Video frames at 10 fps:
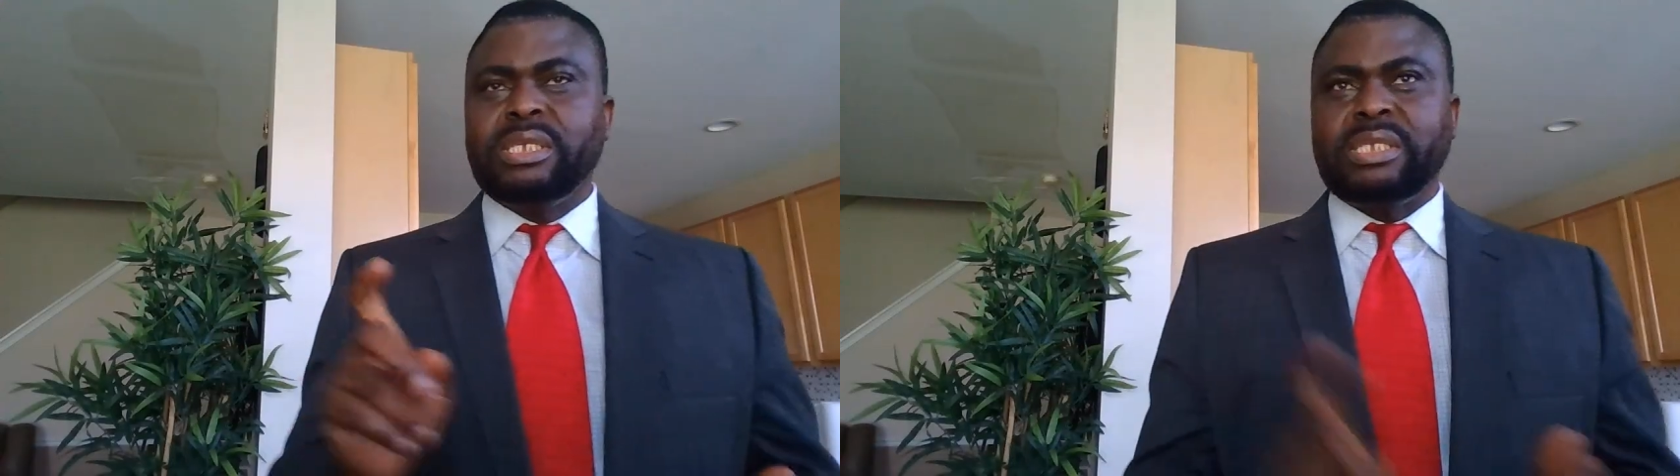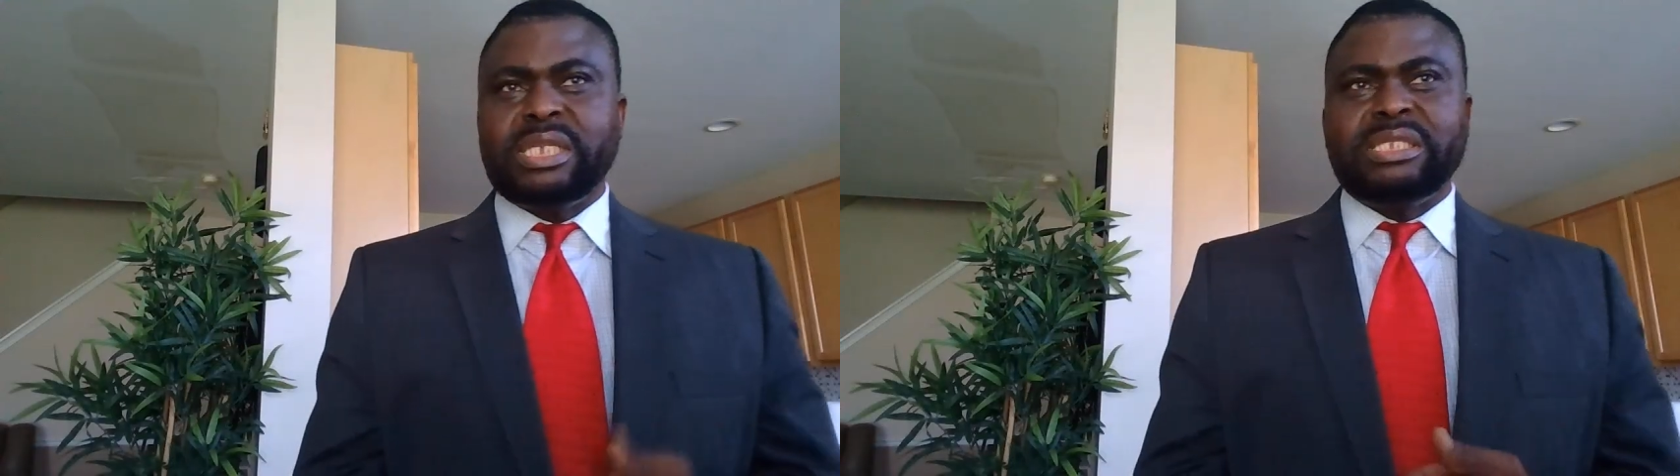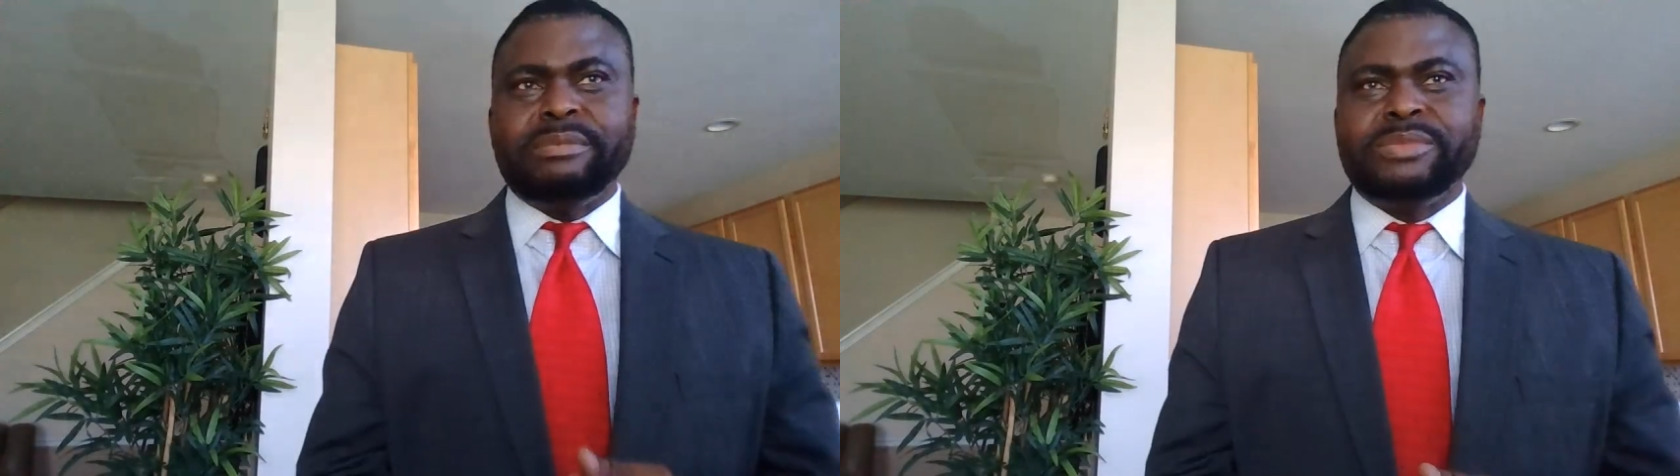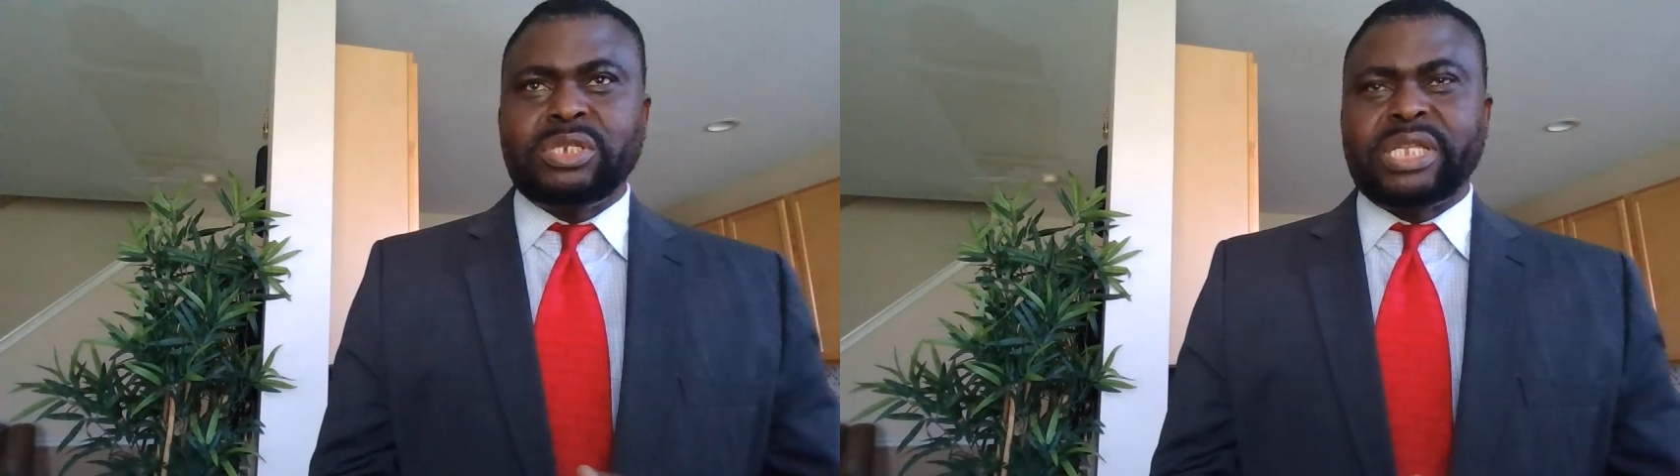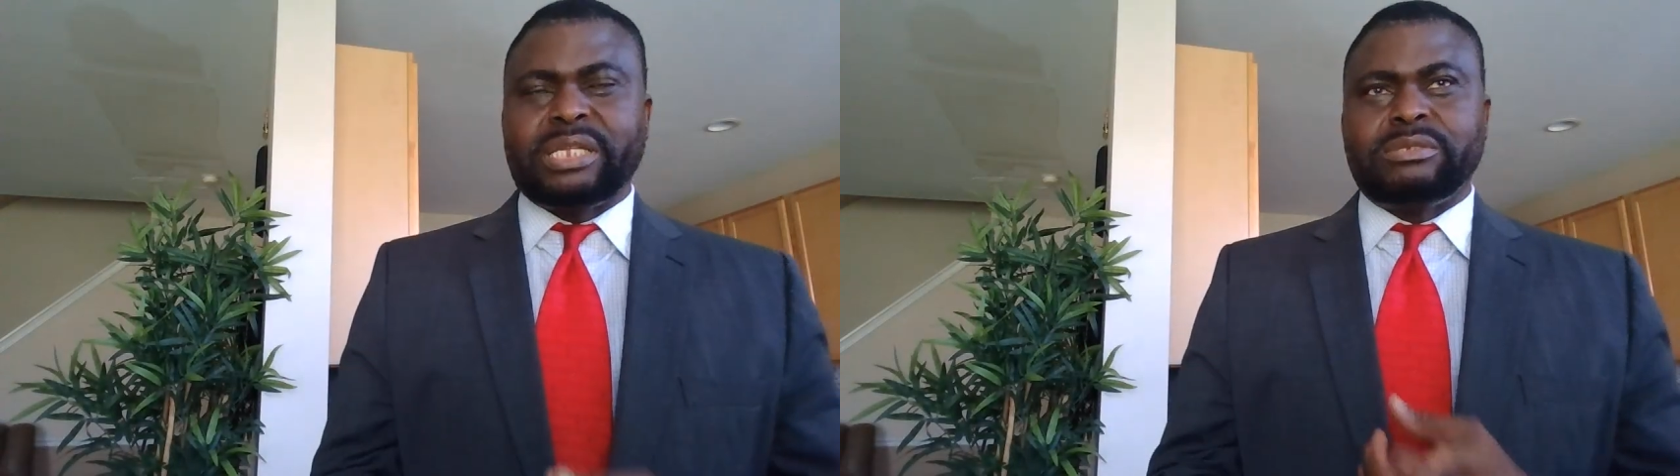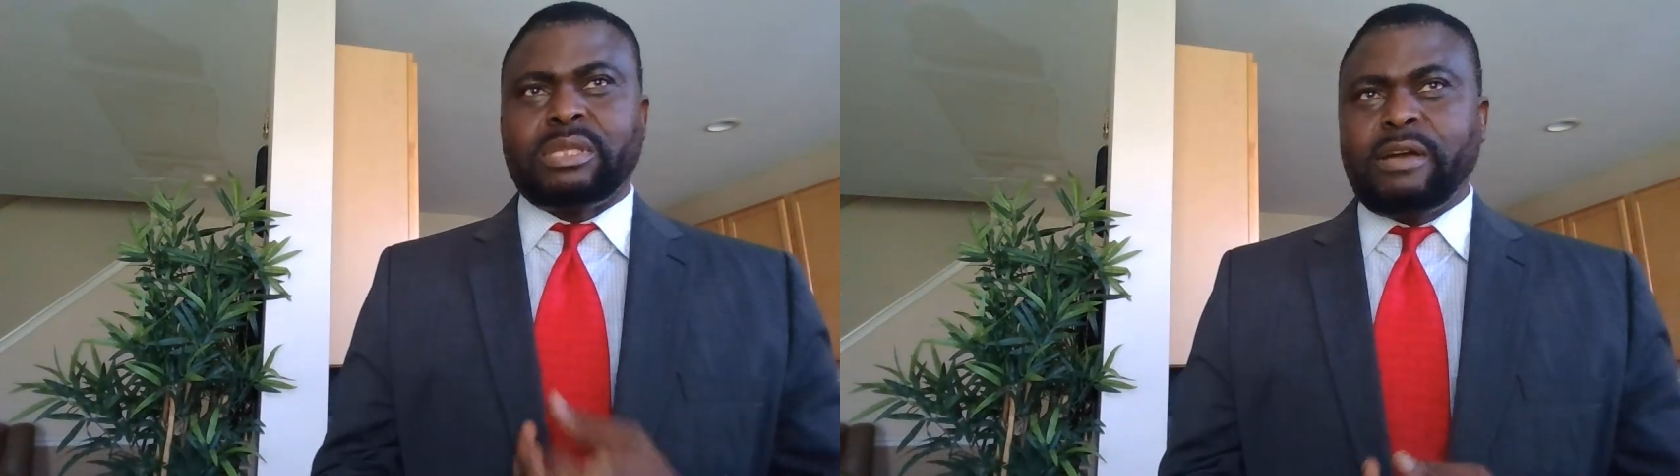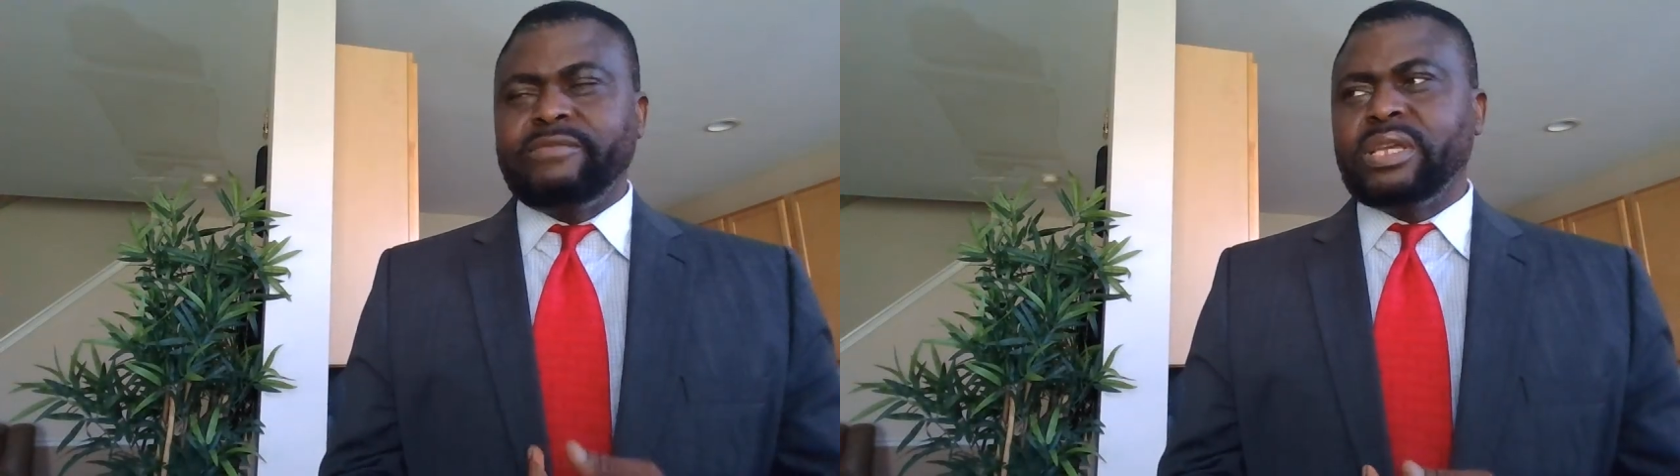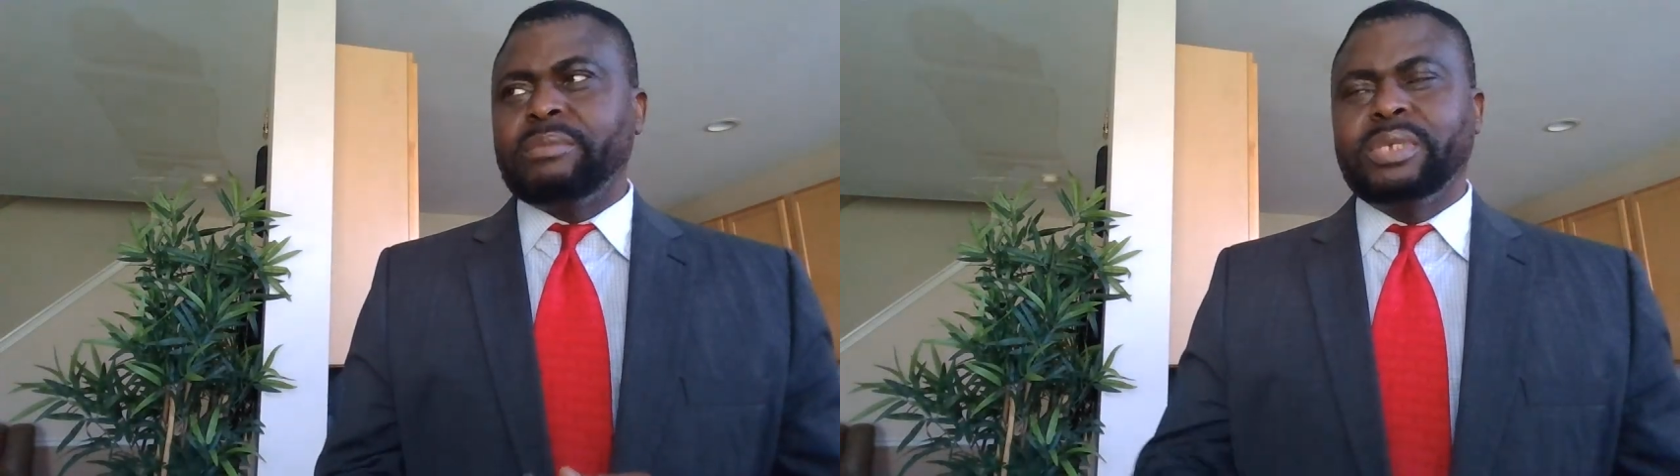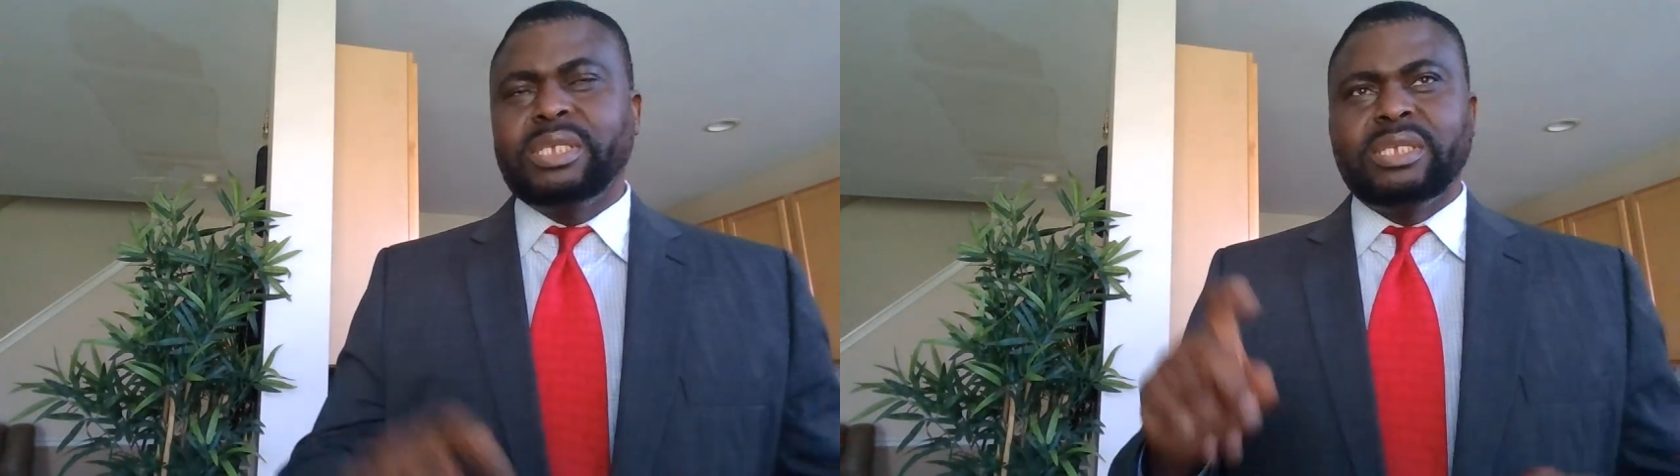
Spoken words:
Let them know that you love them.